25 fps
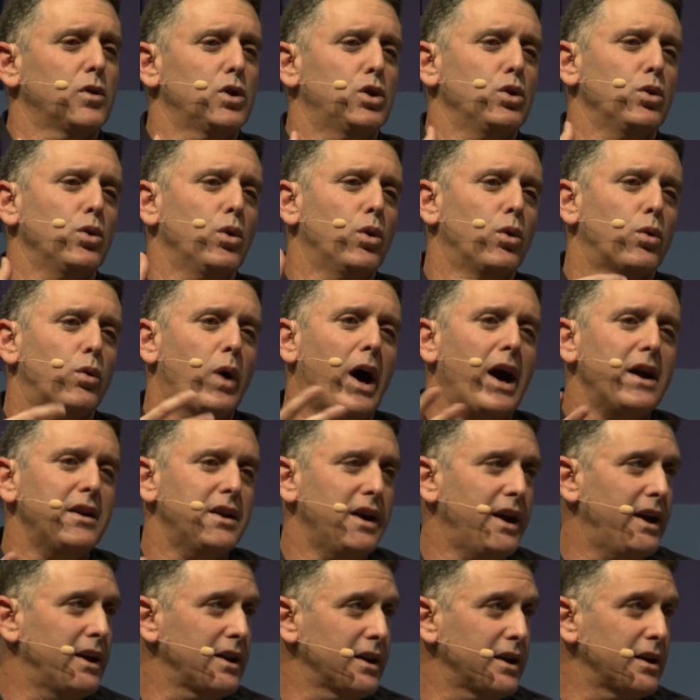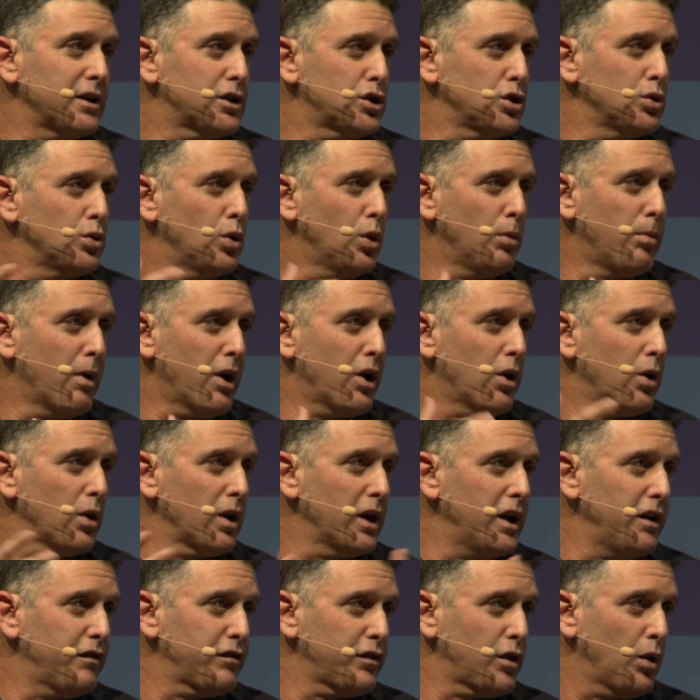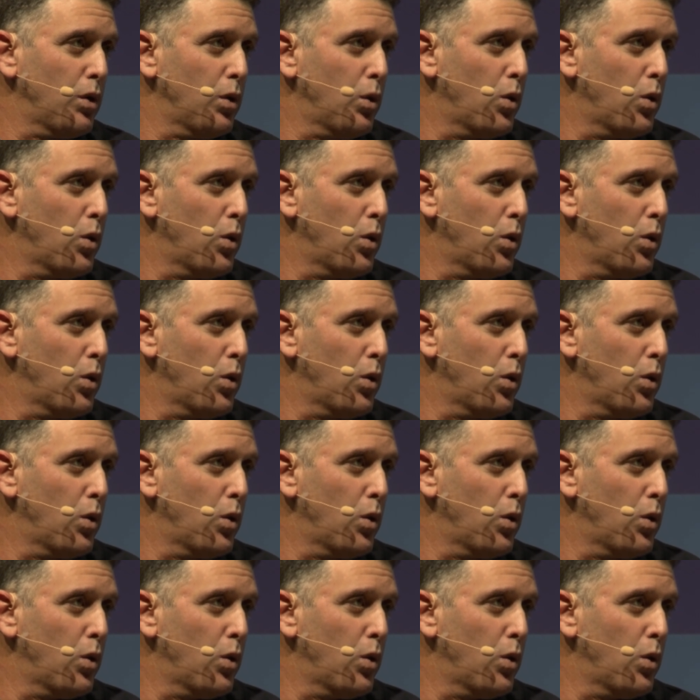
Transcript: to ride-hailing, to Uber or Lyft or